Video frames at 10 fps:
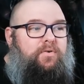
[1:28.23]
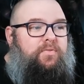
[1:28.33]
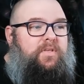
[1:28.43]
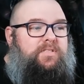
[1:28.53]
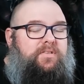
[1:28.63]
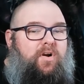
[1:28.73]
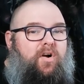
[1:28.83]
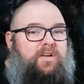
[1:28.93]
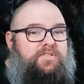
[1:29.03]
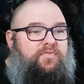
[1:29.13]
This
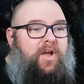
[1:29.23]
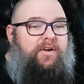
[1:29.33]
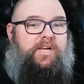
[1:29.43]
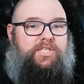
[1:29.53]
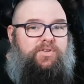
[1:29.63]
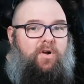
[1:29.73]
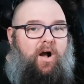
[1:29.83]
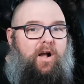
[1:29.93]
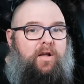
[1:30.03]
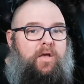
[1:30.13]
card is very
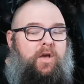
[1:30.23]
strong